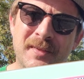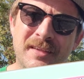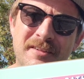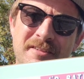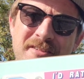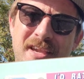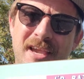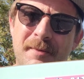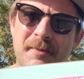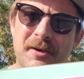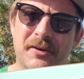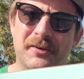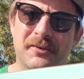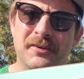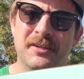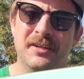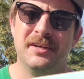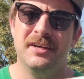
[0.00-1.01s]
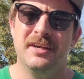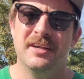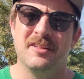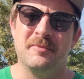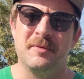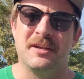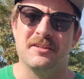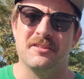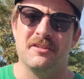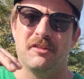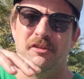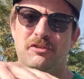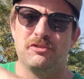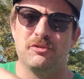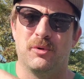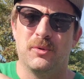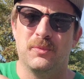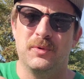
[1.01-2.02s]
skate metal, is because of the
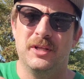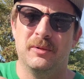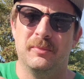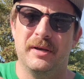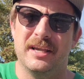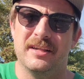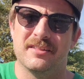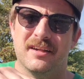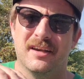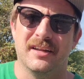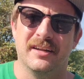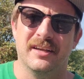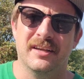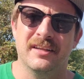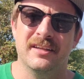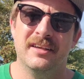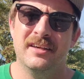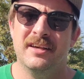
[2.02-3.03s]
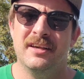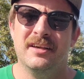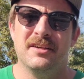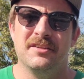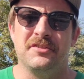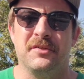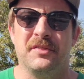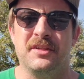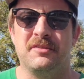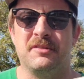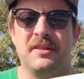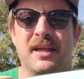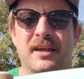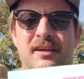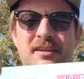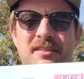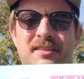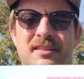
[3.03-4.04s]
short wheelbase on it. So this
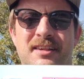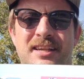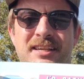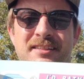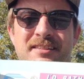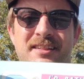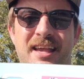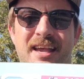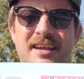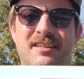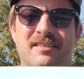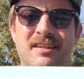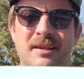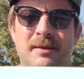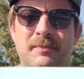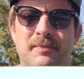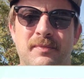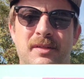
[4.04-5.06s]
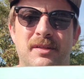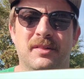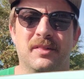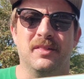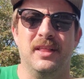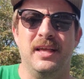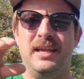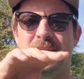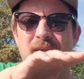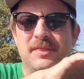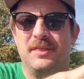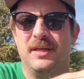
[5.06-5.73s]
deck is the exact same length